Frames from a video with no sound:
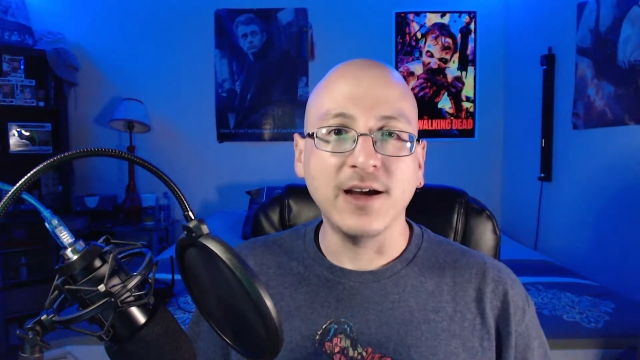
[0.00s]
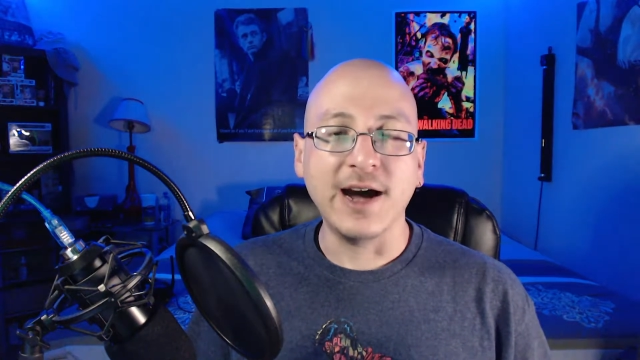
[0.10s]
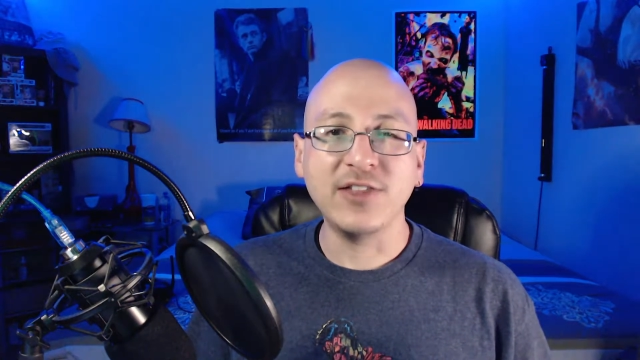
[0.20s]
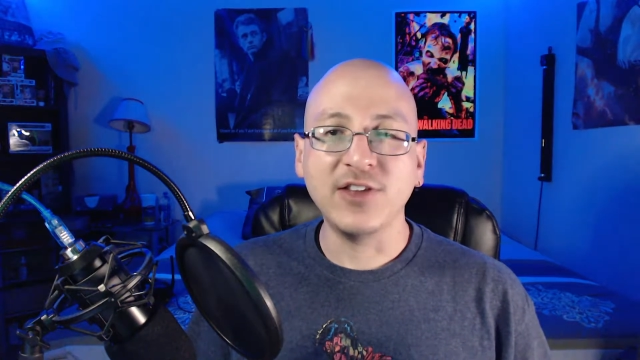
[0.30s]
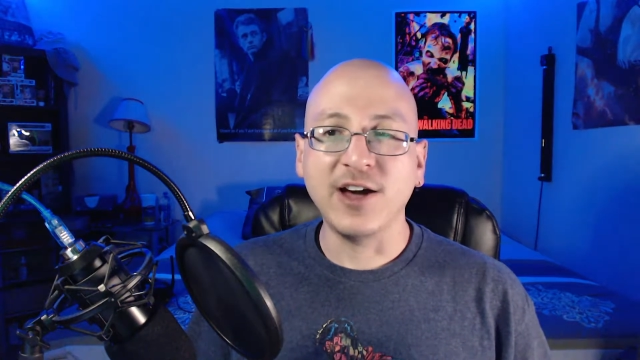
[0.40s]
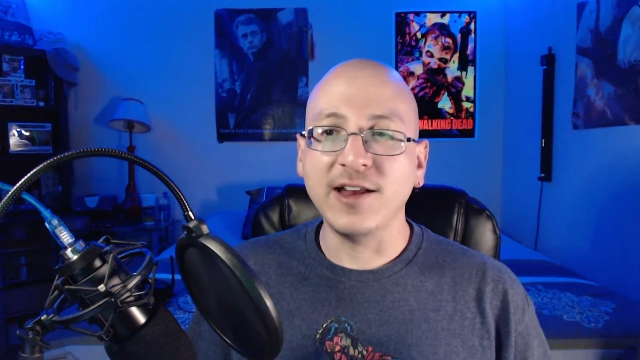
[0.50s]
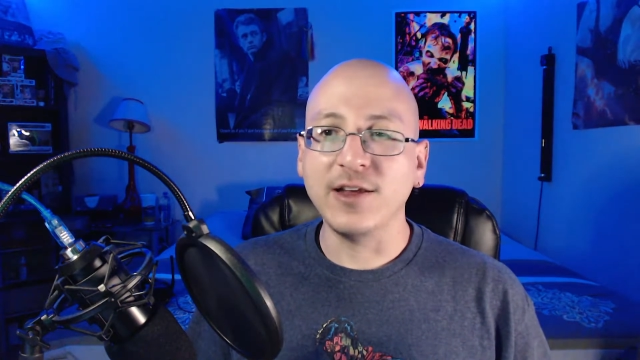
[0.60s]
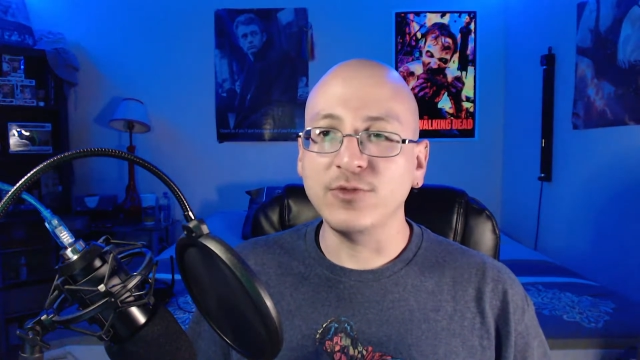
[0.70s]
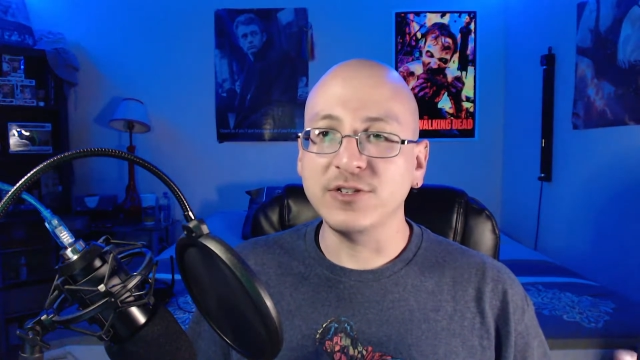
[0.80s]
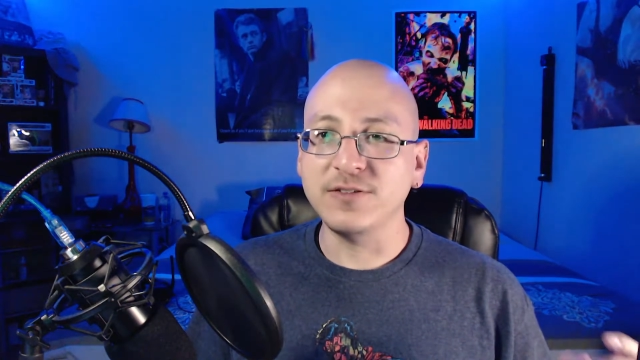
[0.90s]
I thought
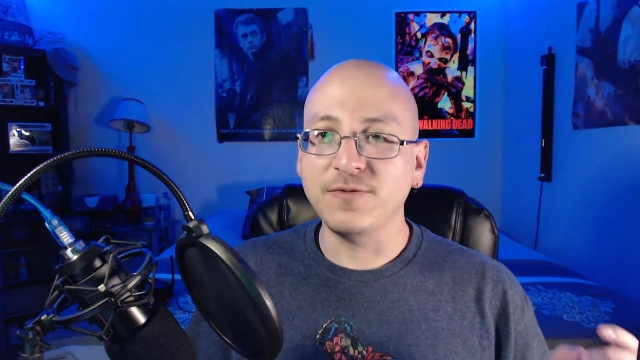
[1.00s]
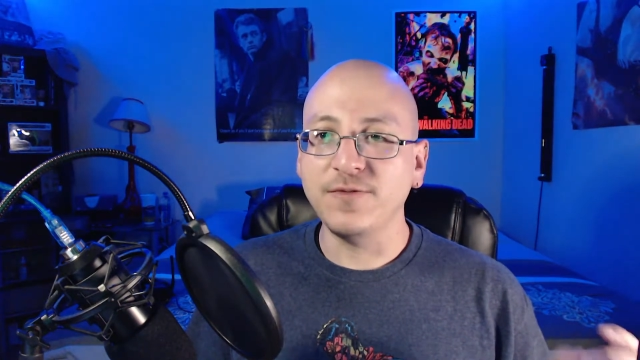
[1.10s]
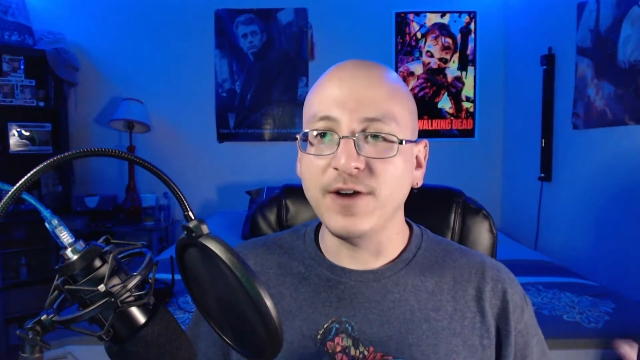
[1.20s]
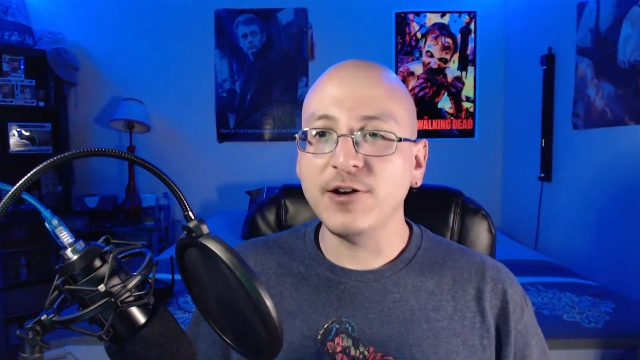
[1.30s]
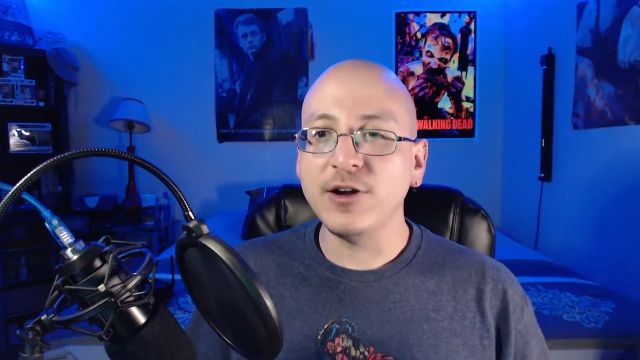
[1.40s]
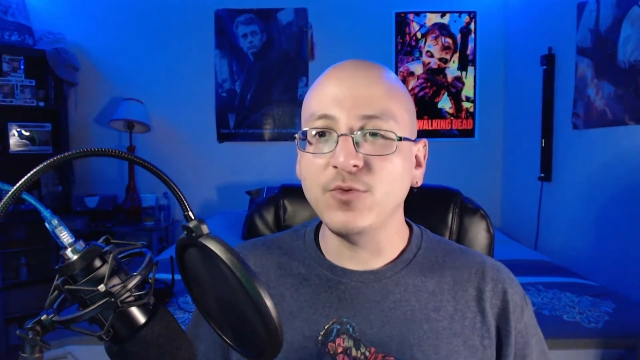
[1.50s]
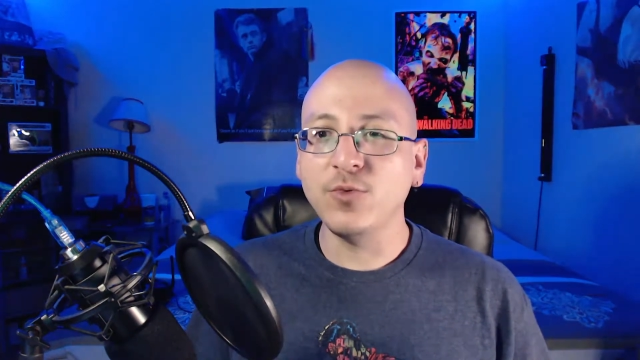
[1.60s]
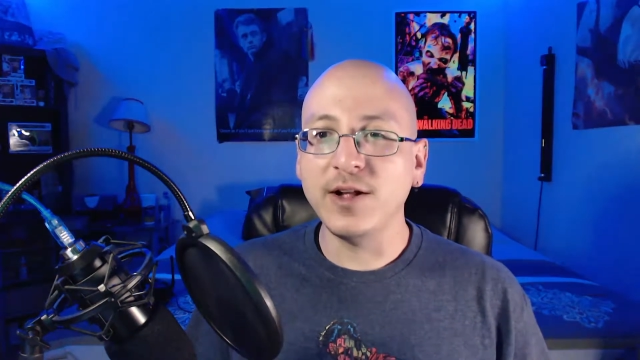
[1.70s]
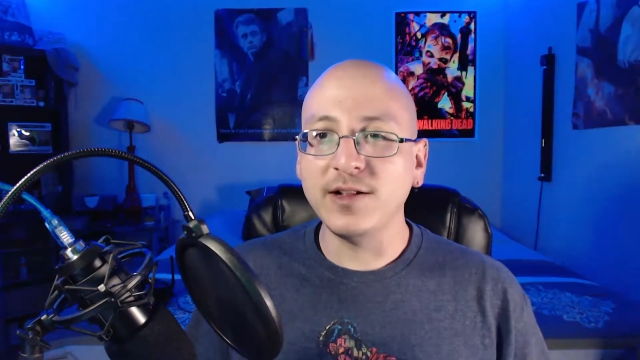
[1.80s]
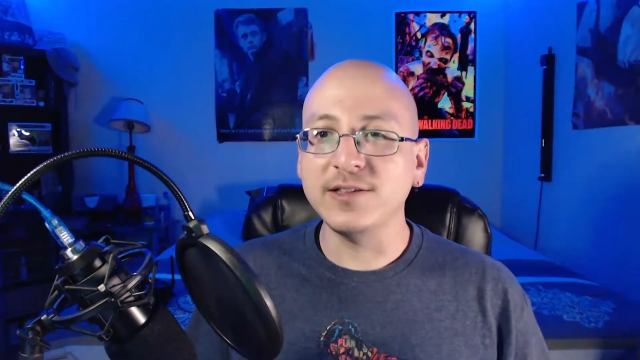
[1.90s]
it was very
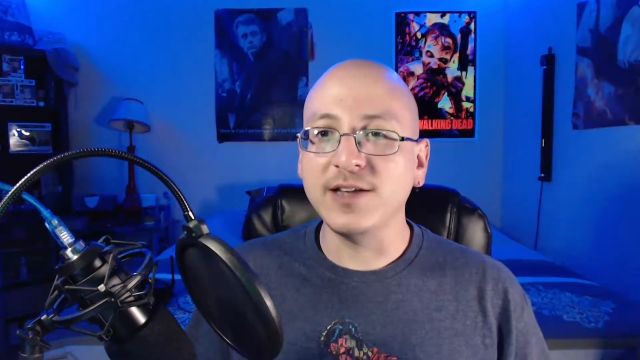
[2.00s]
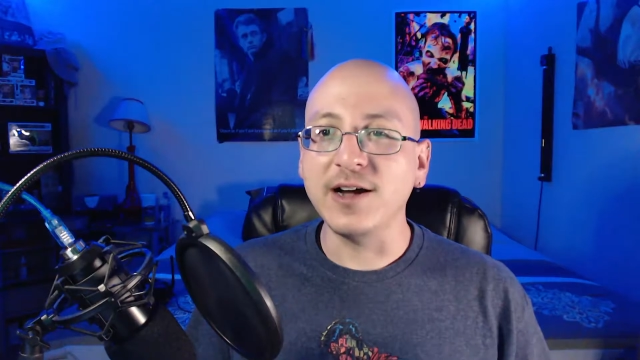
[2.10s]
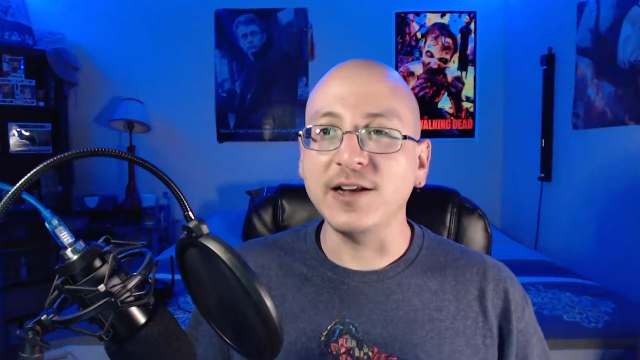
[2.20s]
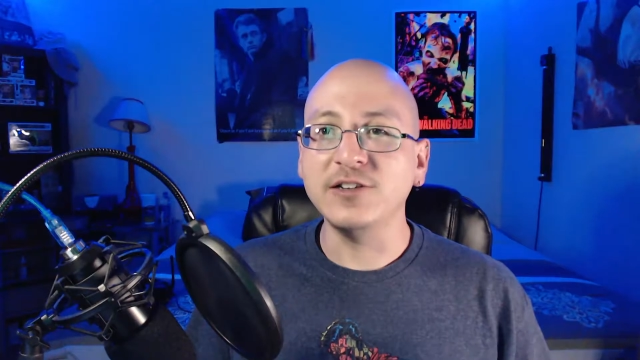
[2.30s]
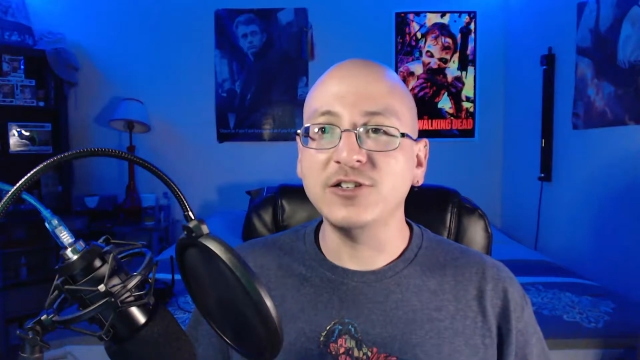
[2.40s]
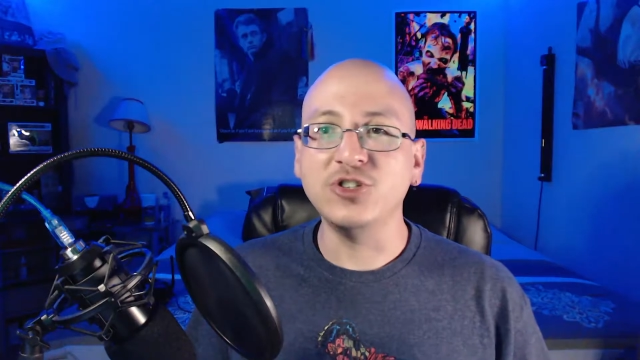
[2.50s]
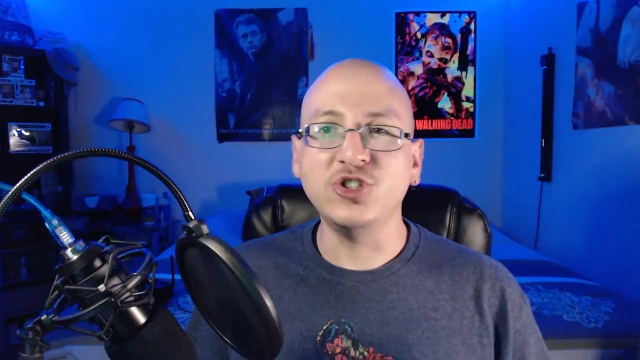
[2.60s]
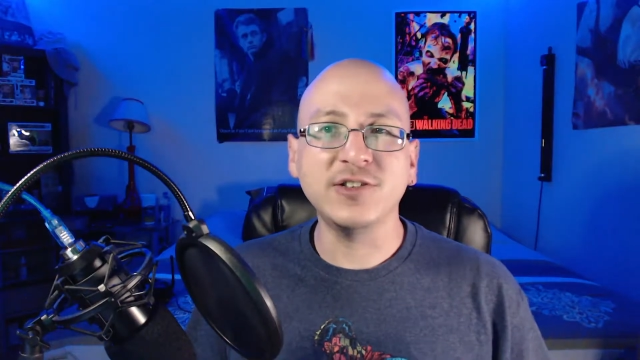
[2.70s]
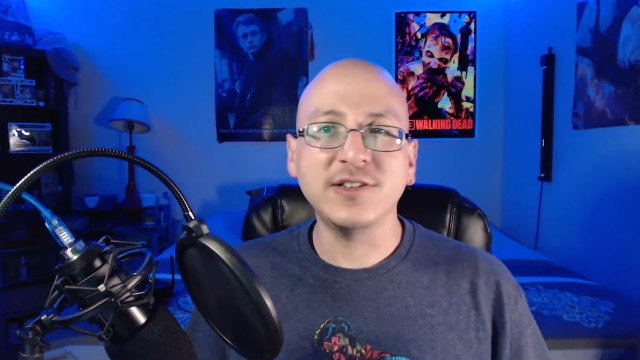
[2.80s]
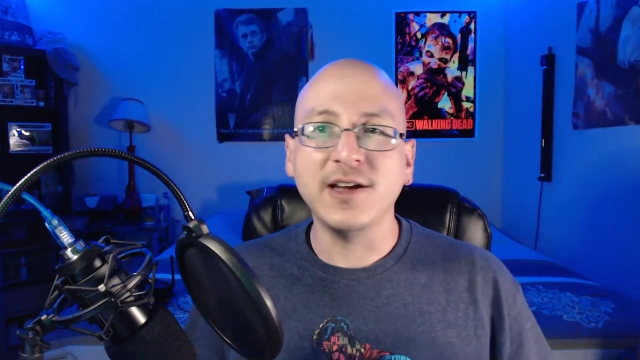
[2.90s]
well done to
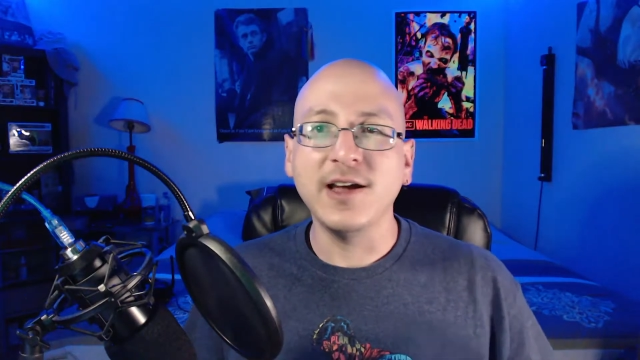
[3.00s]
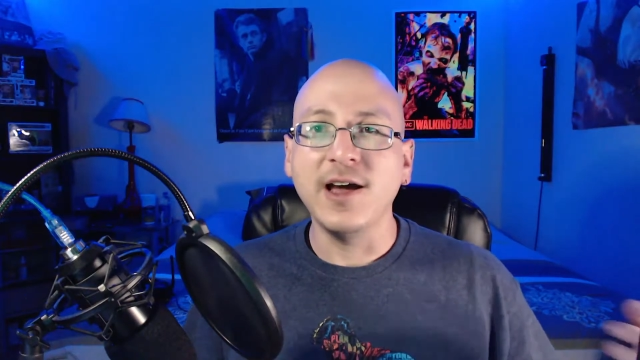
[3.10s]
just